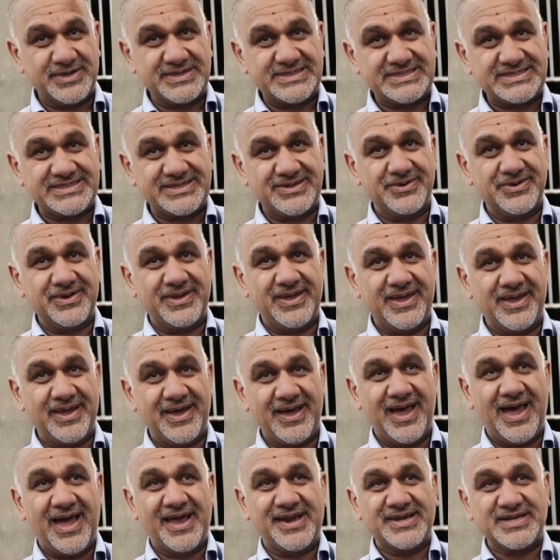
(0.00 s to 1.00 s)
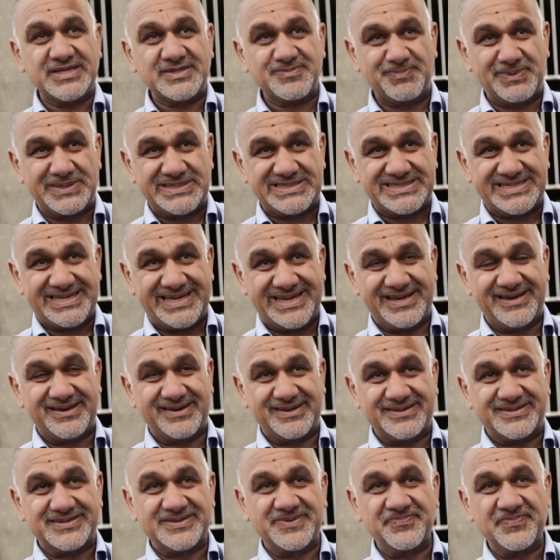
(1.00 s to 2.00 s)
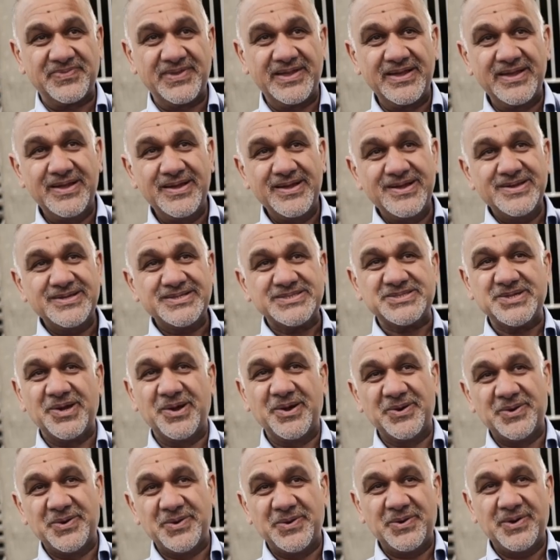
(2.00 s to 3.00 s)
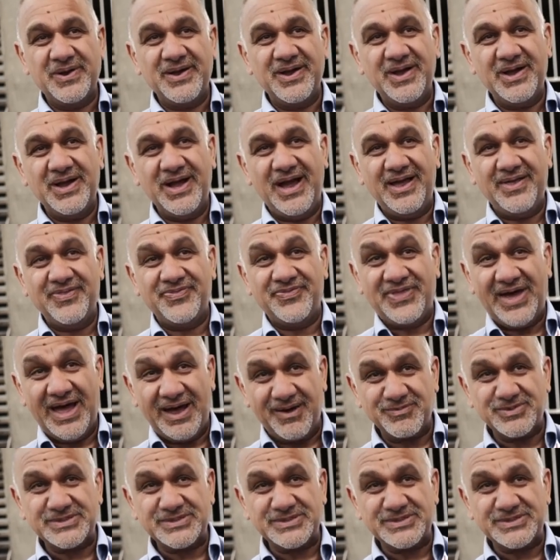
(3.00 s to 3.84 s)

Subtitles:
is still here and it's patinaed. So that